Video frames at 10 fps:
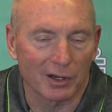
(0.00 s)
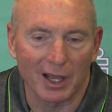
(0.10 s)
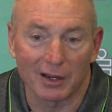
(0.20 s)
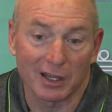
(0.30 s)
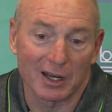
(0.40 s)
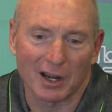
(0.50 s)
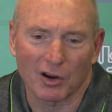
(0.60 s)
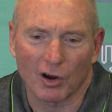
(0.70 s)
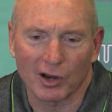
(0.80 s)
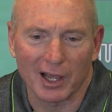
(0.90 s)
Again,
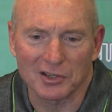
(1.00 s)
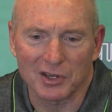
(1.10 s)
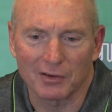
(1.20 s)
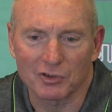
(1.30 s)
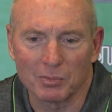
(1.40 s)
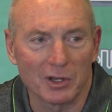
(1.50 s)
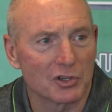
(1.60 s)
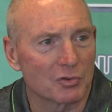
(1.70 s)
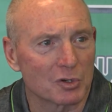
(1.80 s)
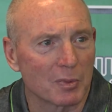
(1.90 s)
our, our guys have
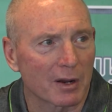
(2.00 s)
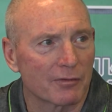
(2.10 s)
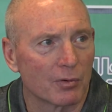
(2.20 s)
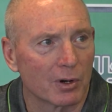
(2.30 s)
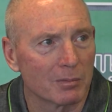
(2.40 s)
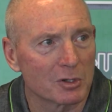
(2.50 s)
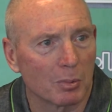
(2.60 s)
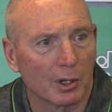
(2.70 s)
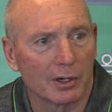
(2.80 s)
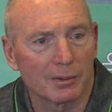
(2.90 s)
tremendous respect for him as a
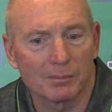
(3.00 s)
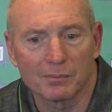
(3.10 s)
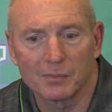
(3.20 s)
player.